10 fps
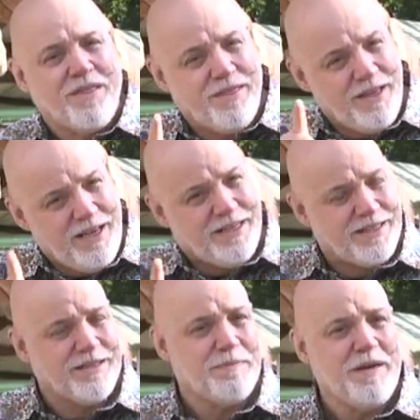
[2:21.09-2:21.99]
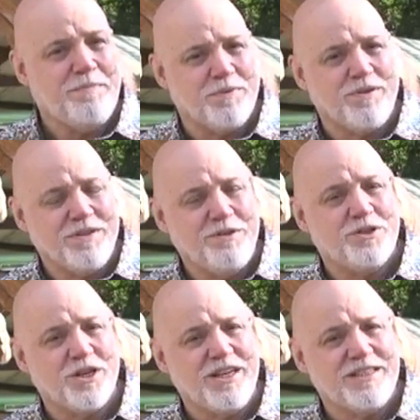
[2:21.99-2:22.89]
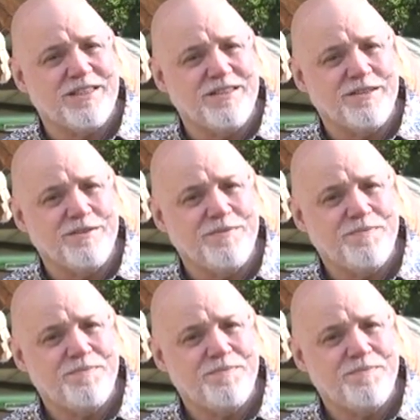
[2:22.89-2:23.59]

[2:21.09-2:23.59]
These are the people you should listen to.